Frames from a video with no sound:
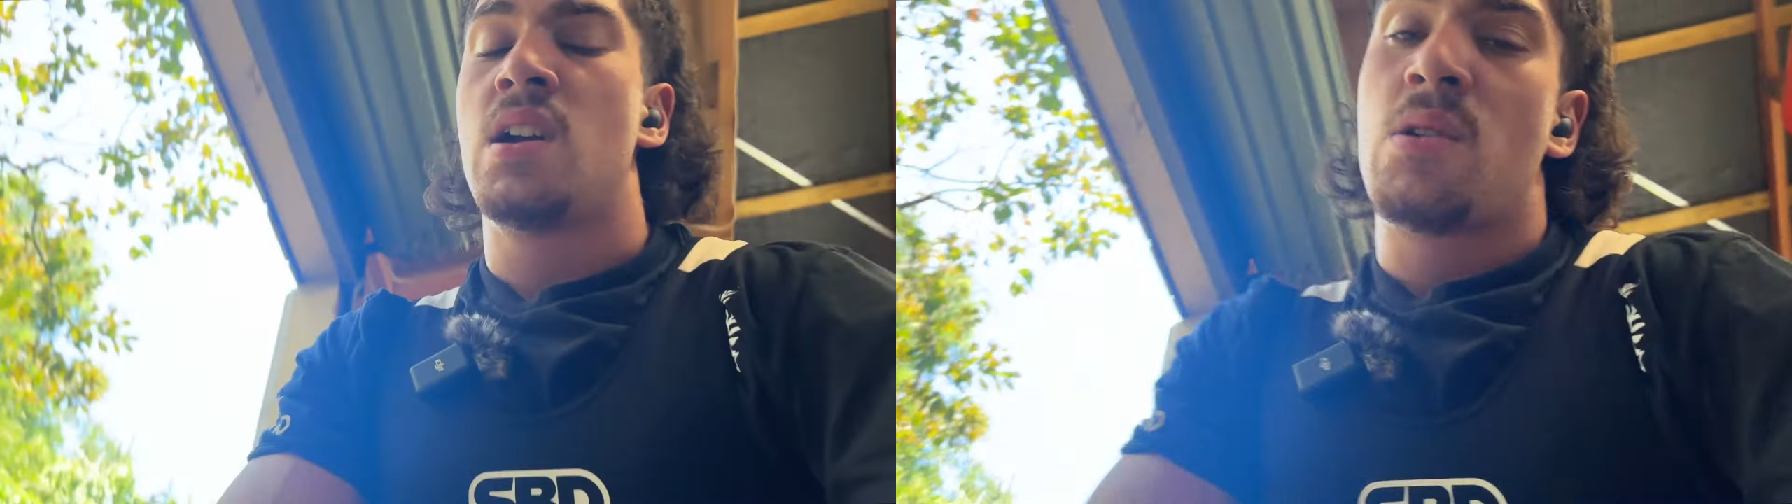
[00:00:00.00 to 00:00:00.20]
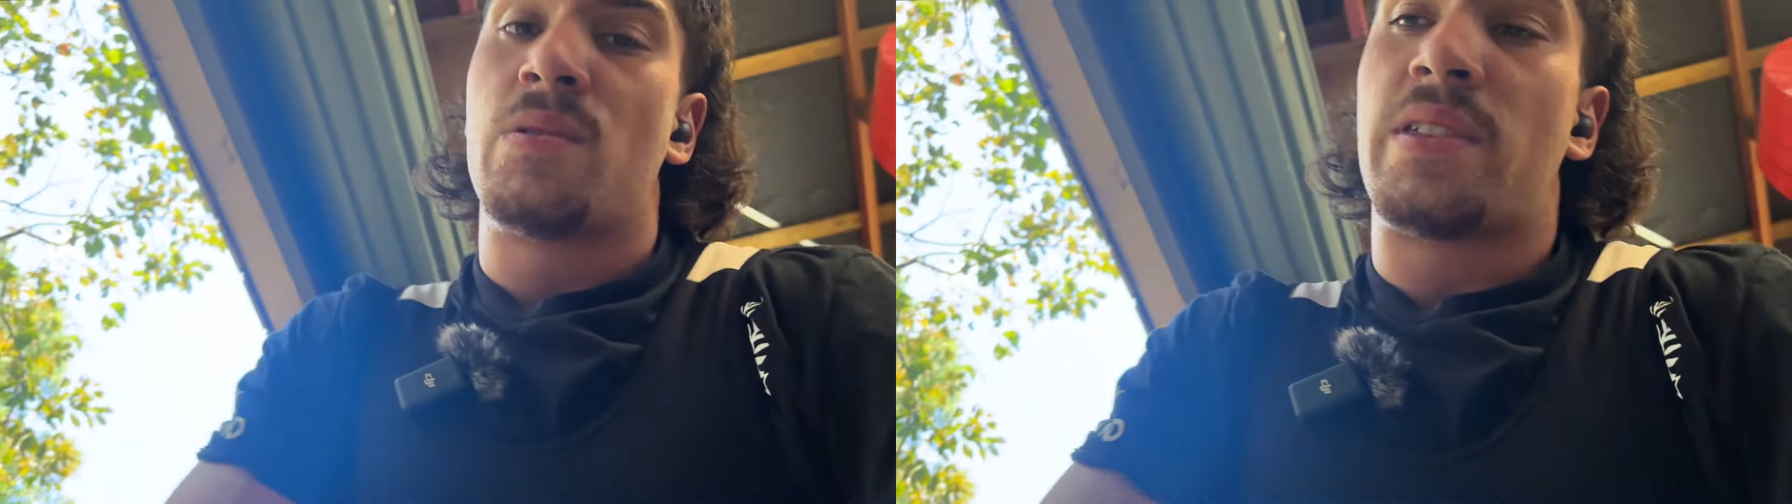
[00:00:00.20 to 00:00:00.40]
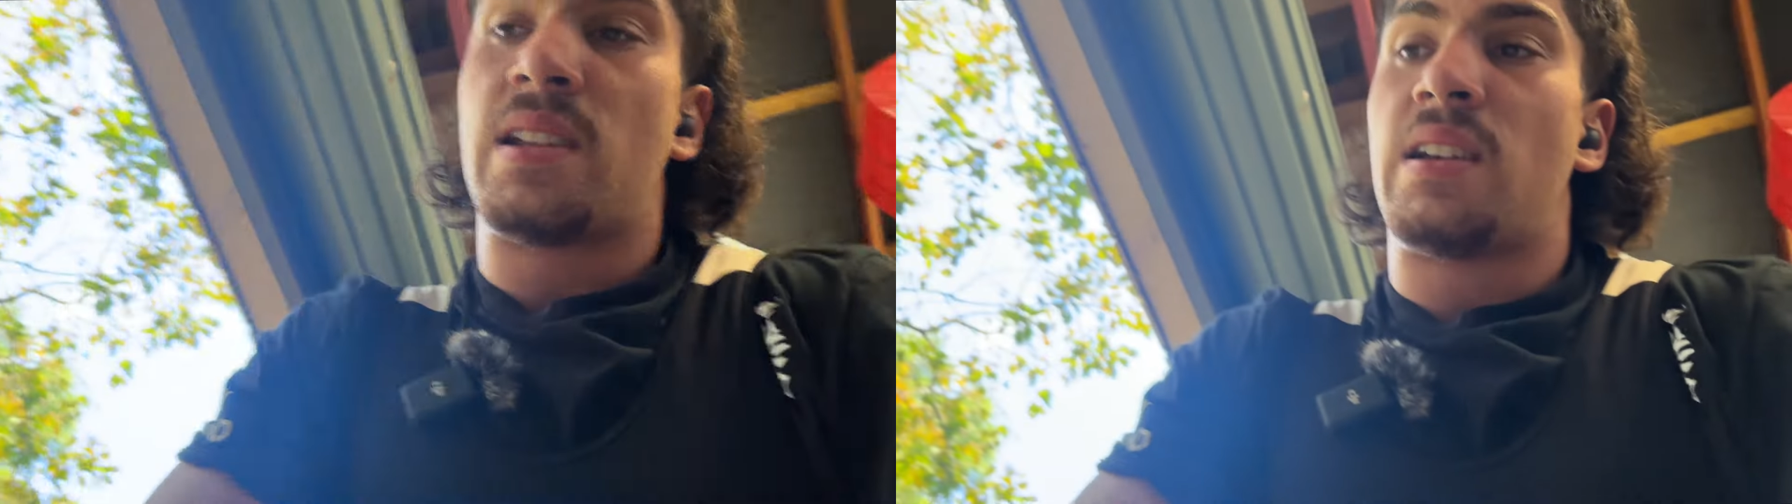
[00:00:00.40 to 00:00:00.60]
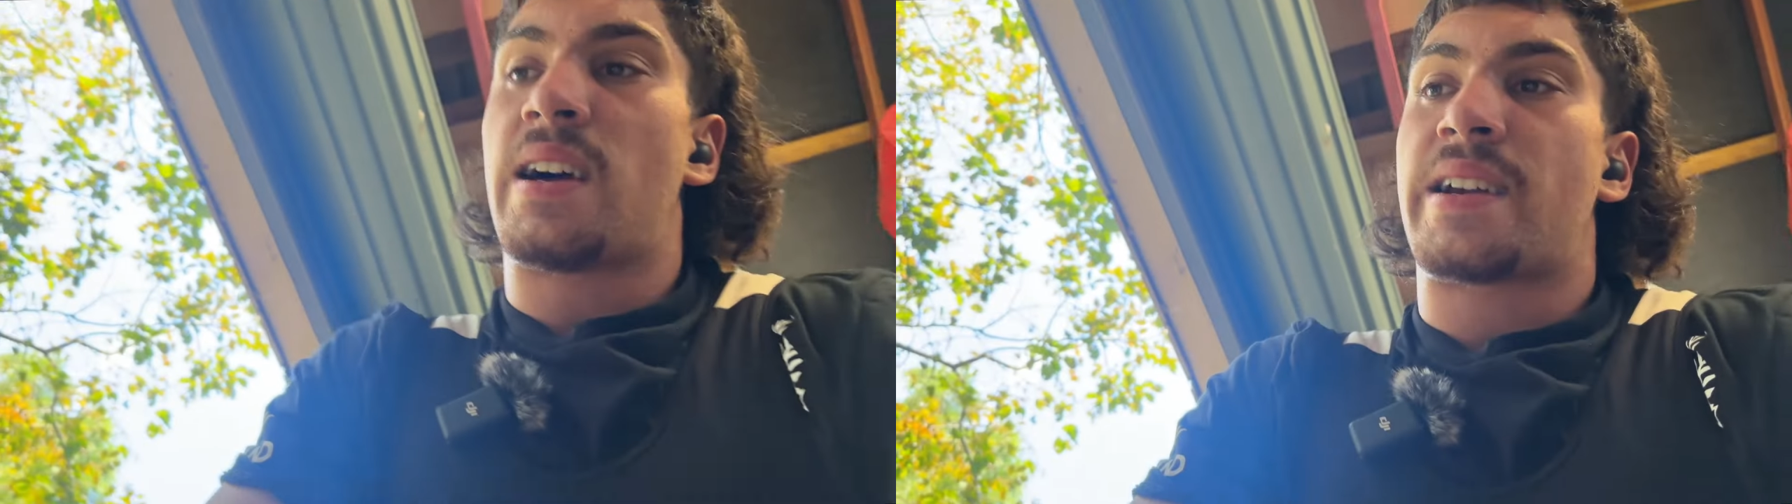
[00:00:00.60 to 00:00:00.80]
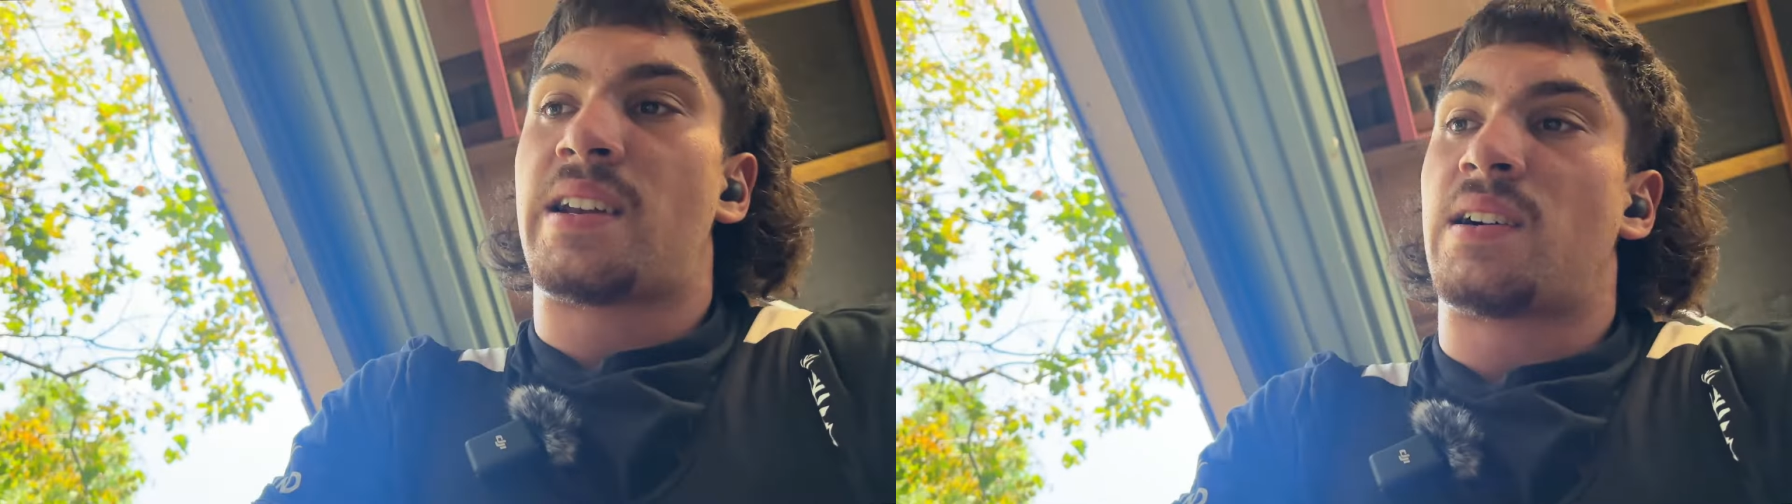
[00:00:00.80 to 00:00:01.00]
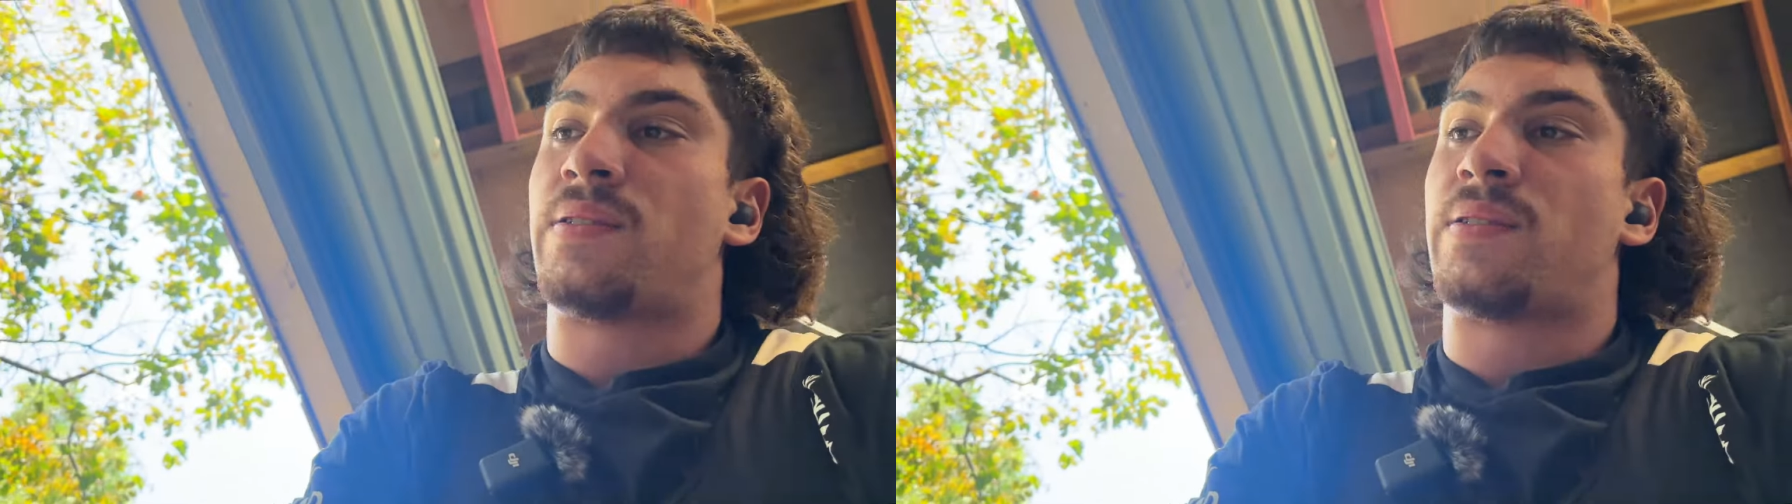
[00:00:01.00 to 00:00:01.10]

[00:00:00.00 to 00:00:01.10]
with like enough